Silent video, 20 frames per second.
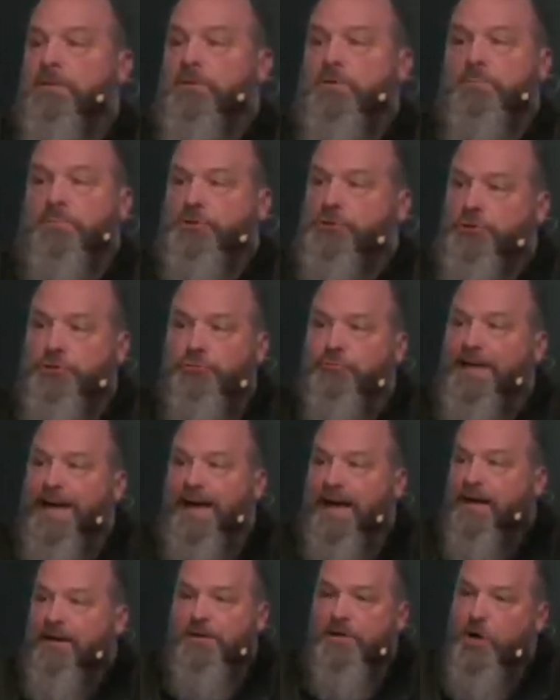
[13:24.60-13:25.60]
But you
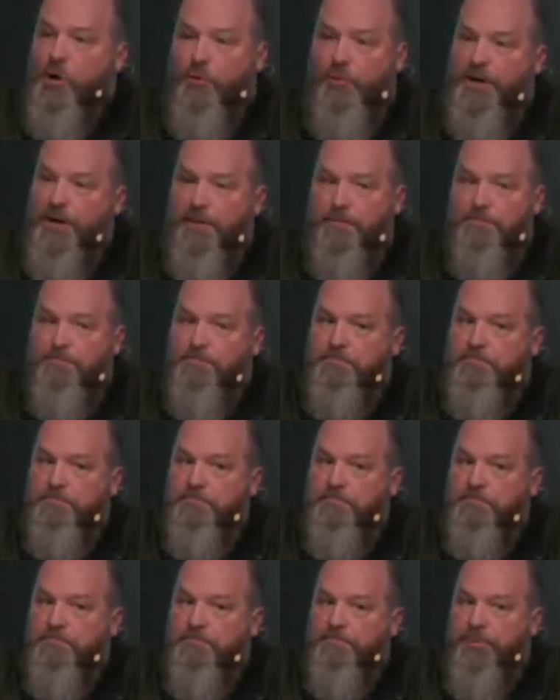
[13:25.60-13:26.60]
can't know him
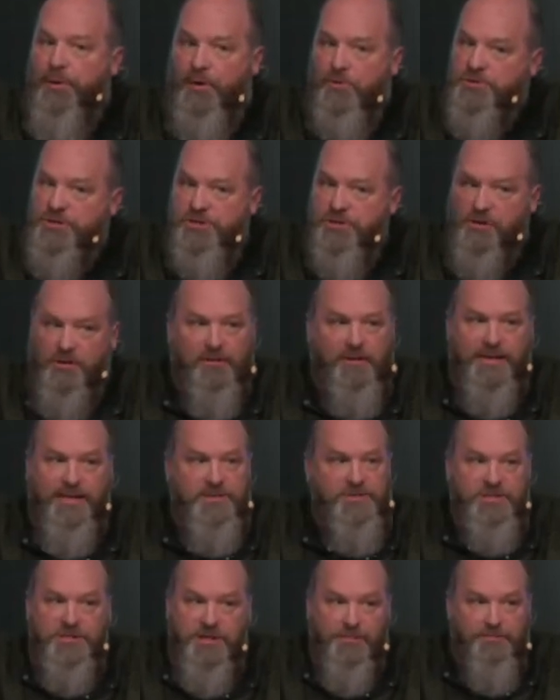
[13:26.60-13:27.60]
personally
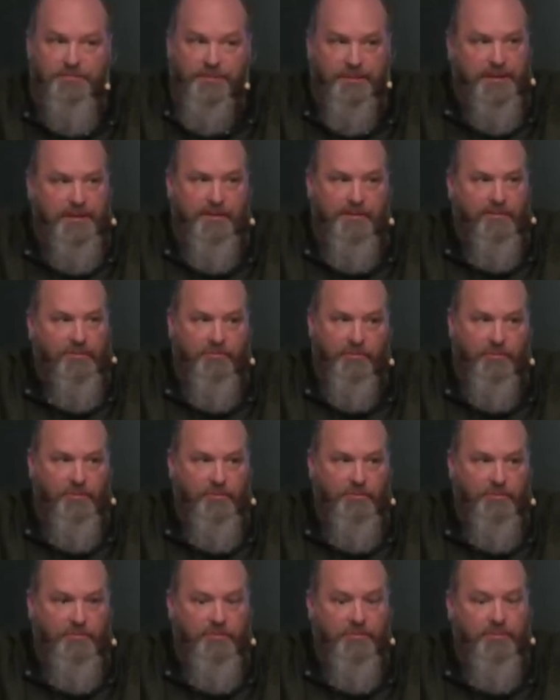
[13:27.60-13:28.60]
simply
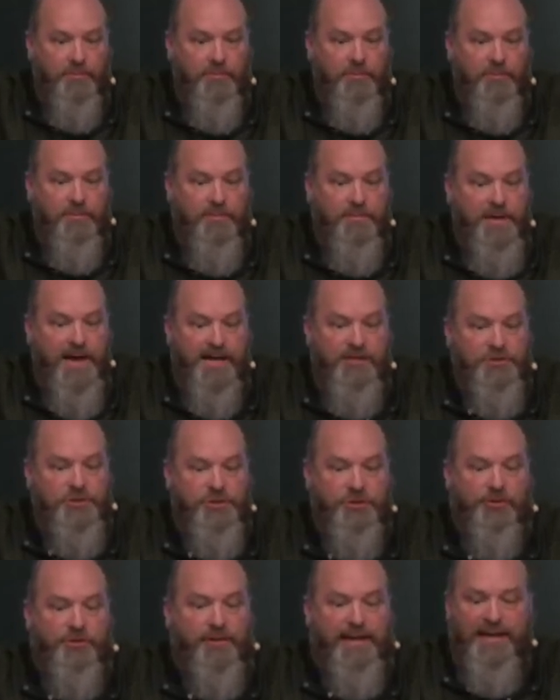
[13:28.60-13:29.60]
through
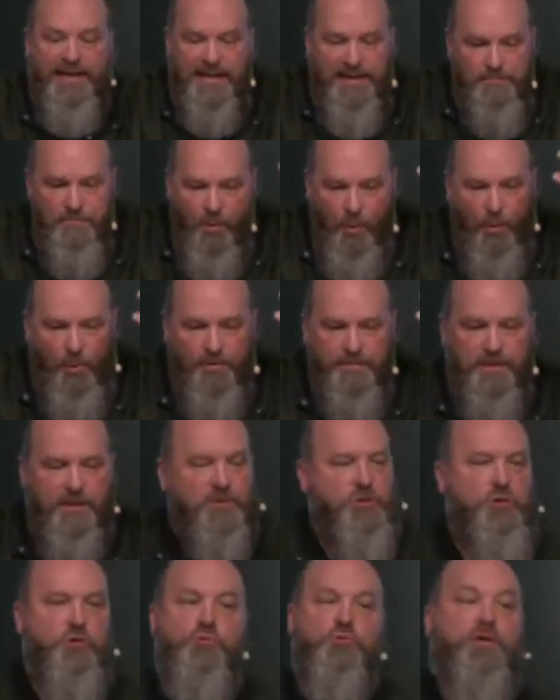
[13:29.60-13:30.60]
nature any more
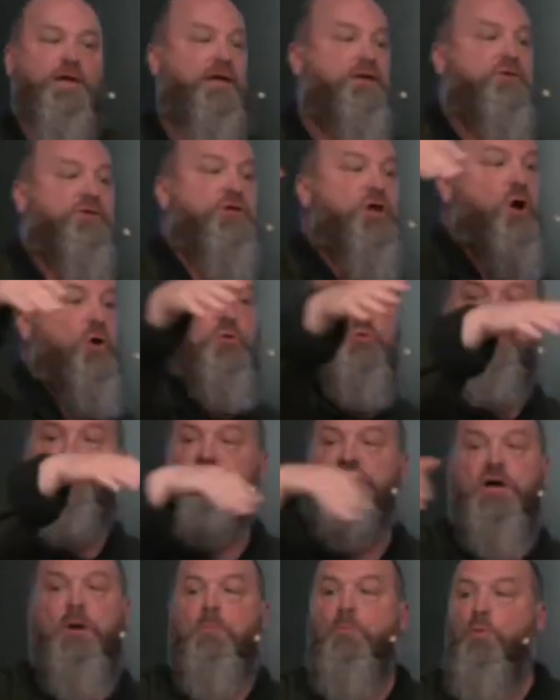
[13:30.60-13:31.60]
than you can know
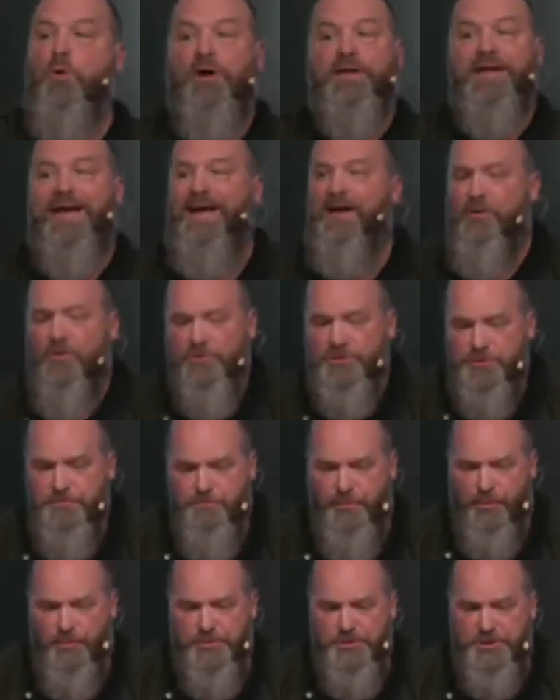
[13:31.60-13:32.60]
someone else
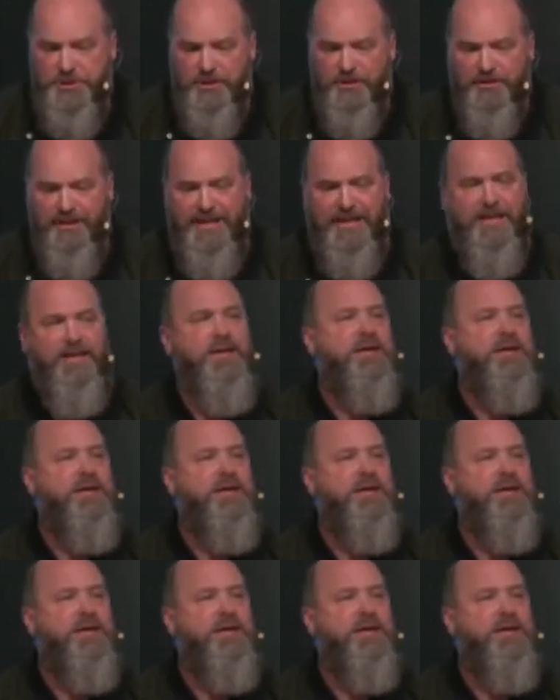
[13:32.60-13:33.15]
personally